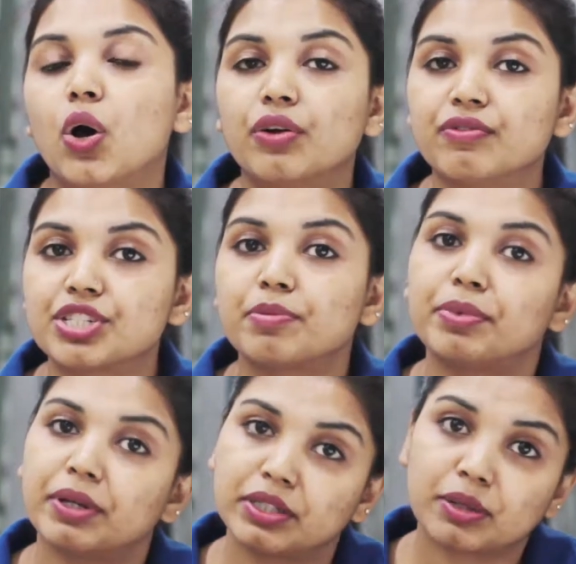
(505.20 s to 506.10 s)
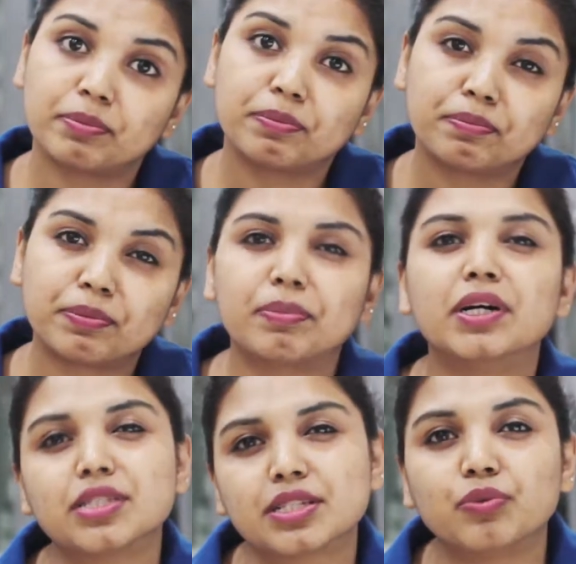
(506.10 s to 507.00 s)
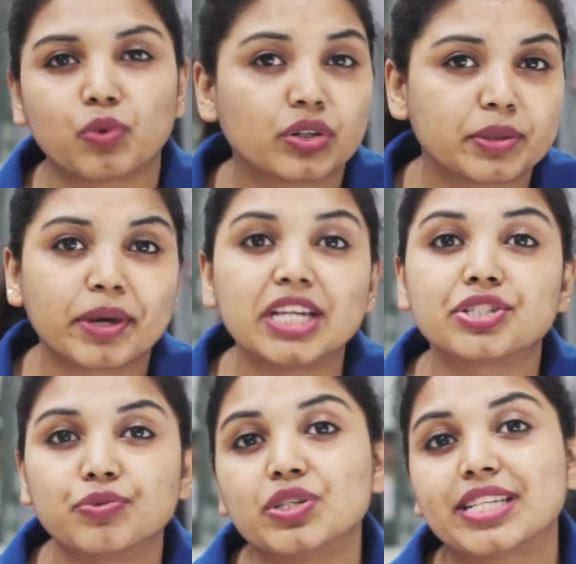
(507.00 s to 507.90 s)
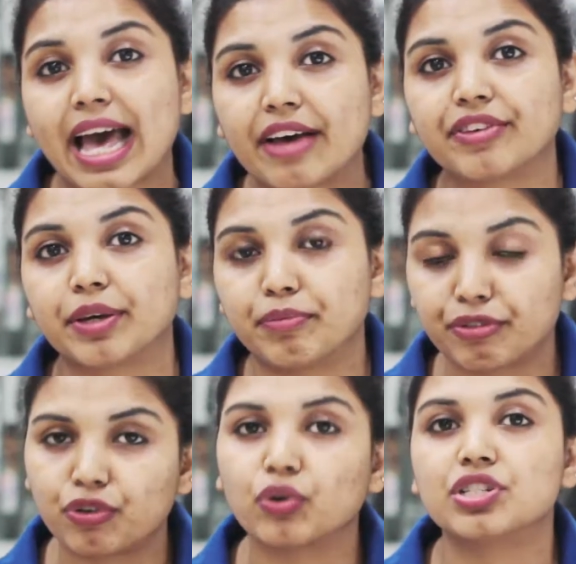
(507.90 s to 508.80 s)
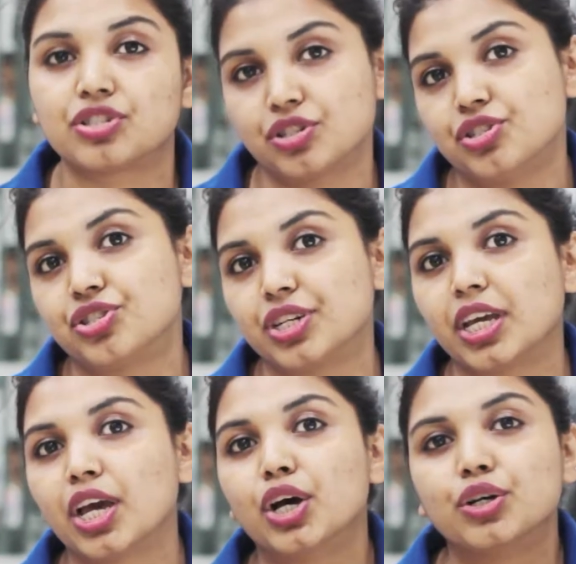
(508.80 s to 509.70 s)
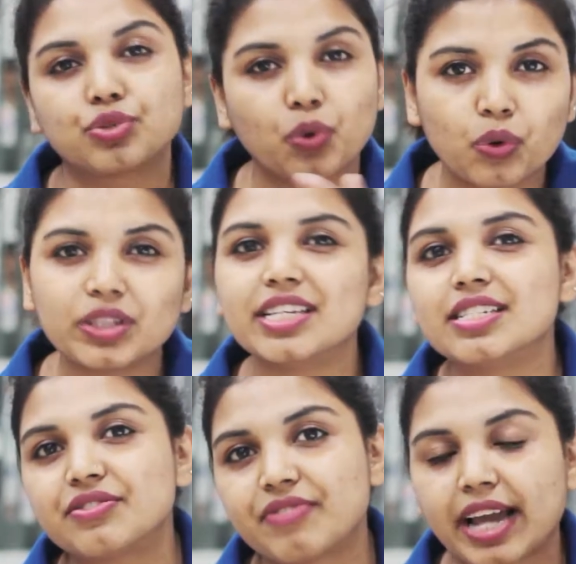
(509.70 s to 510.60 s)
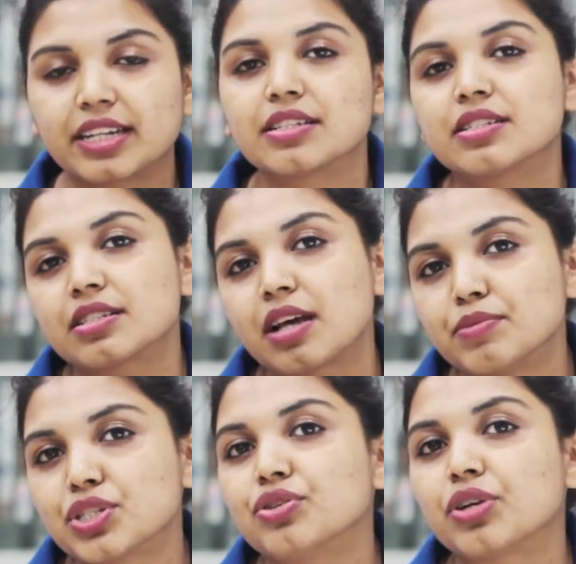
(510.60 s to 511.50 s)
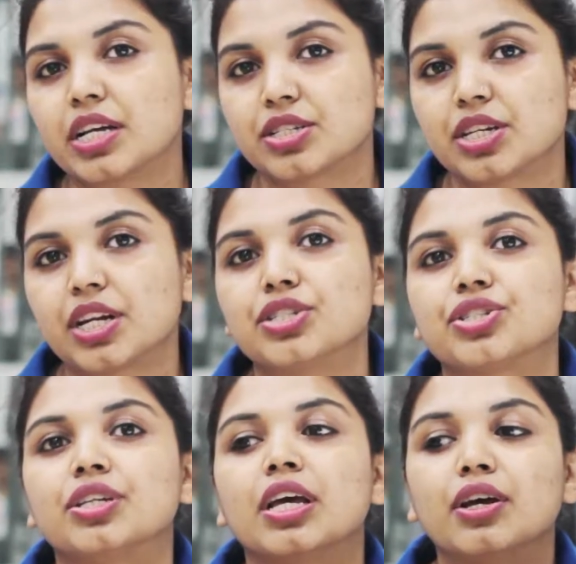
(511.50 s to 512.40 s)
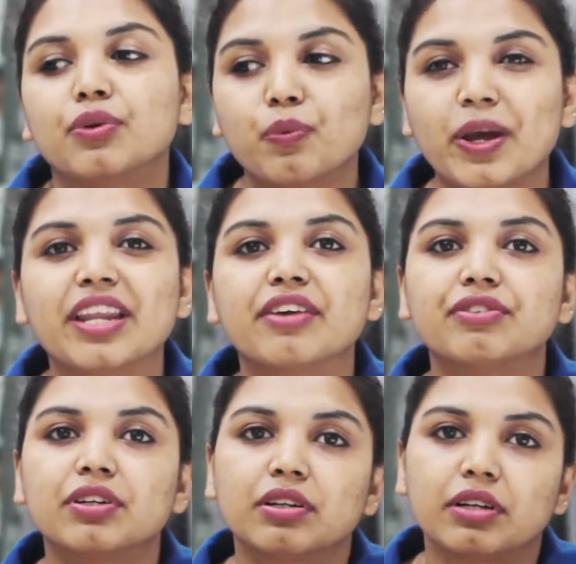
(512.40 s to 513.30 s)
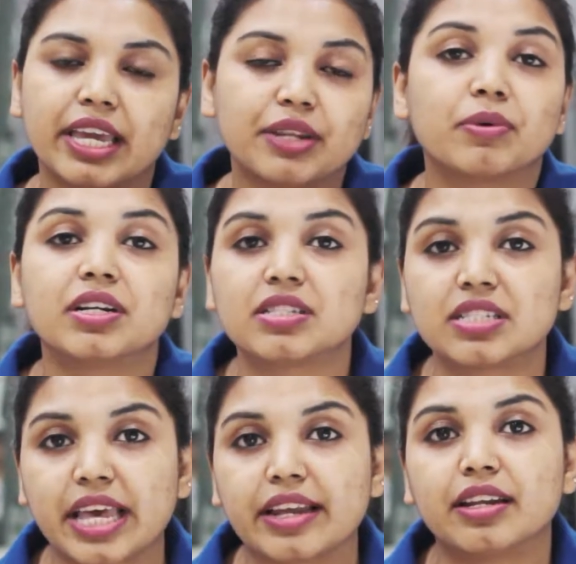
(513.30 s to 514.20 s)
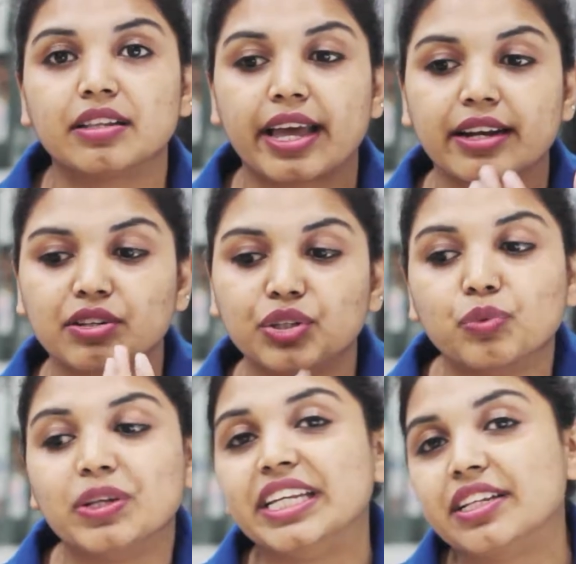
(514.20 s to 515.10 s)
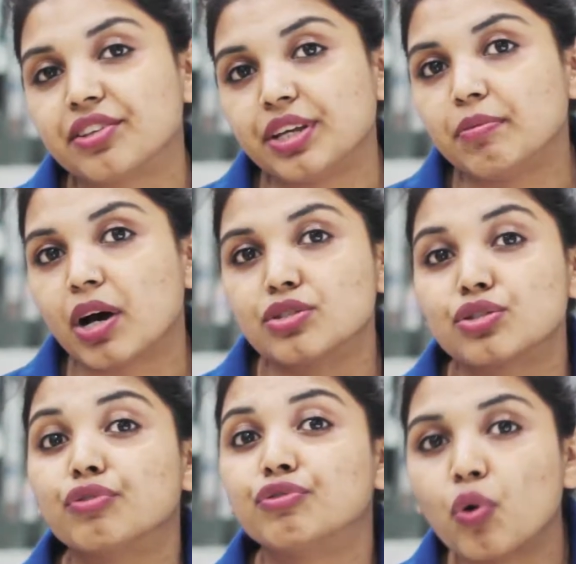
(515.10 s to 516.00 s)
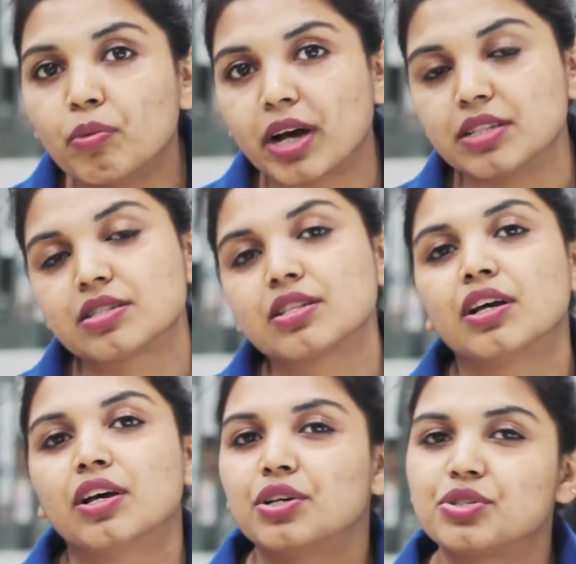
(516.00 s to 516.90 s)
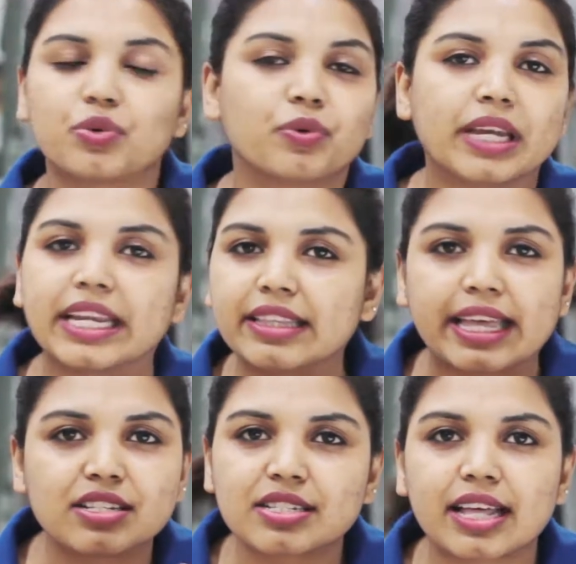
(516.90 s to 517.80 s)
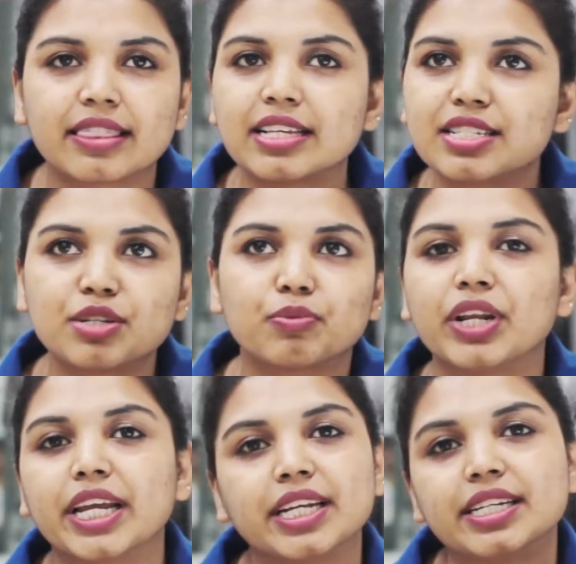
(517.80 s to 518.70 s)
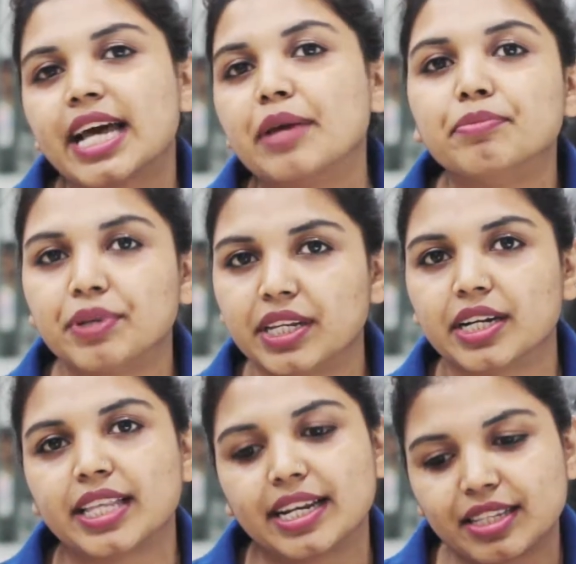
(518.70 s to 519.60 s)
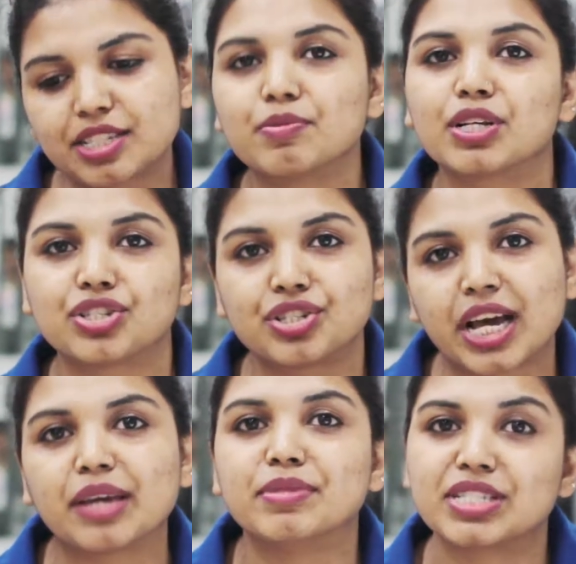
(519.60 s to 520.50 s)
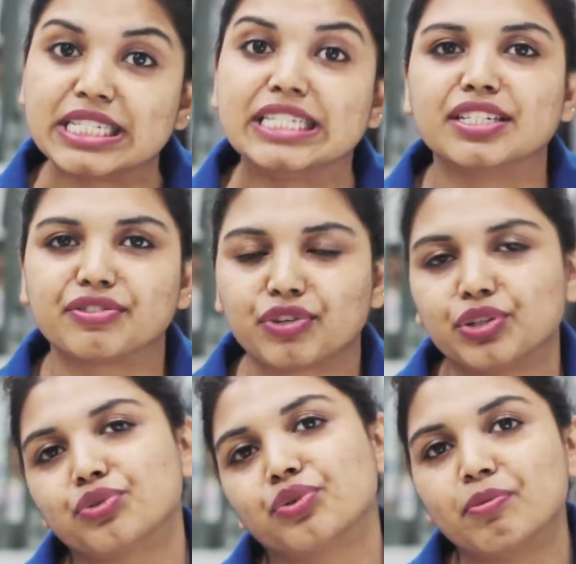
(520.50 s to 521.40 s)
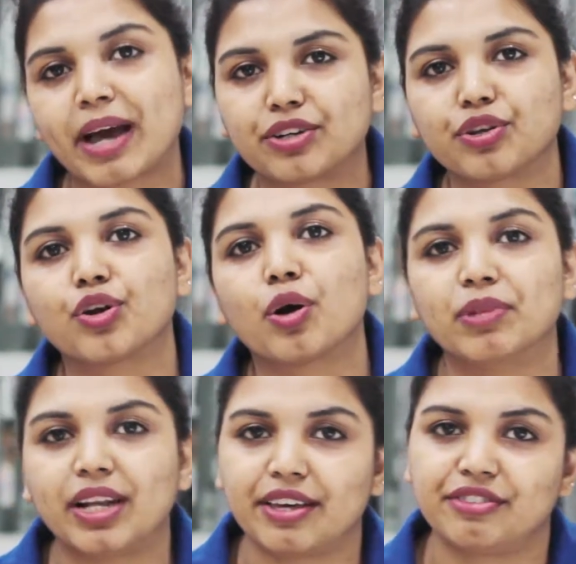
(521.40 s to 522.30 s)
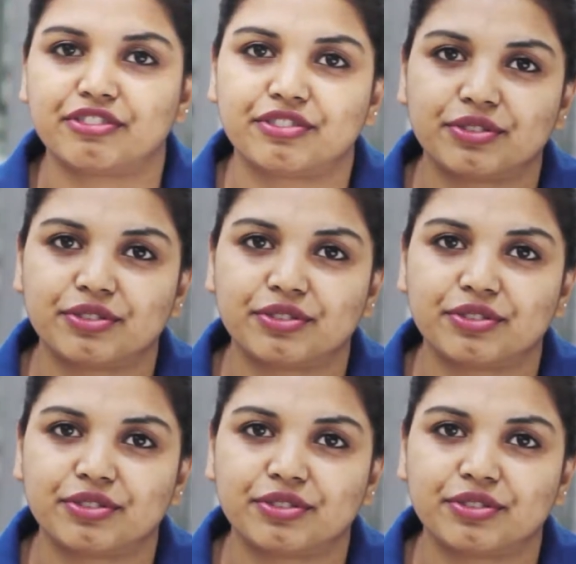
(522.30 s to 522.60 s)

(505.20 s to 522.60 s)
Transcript: on which the person or the patient was having before the surgery. So all these factors comes into consideration whenever anyone has said that you will need 3 months or 4 months. So there is nothing stipulated time period that this much time is needed for you to go back to your normal life.